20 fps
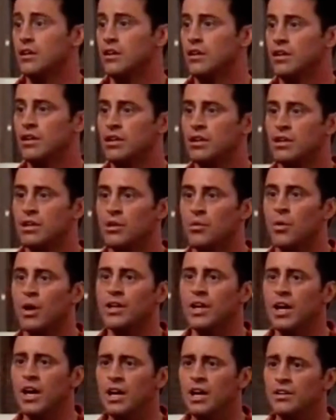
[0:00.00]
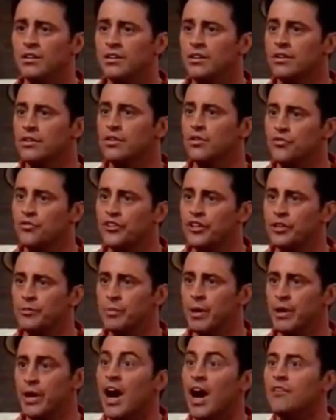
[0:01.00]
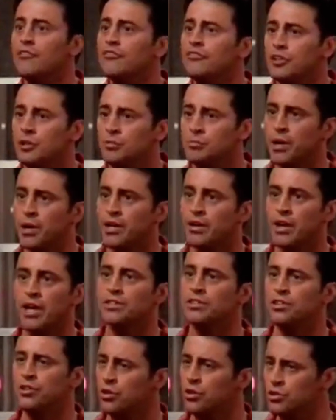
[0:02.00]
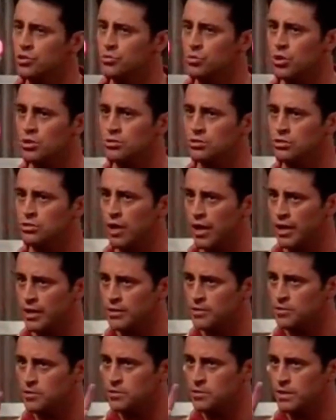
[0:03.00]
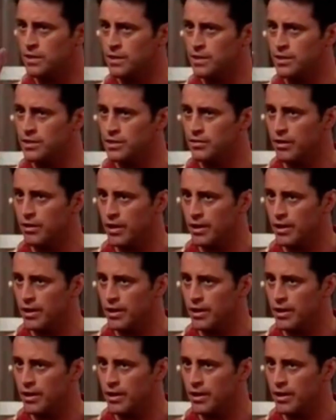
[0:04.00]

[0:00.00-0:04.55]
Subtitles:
Why not? You'll feel better. I'll feel better. And you know you want to. I can see it in your eyes.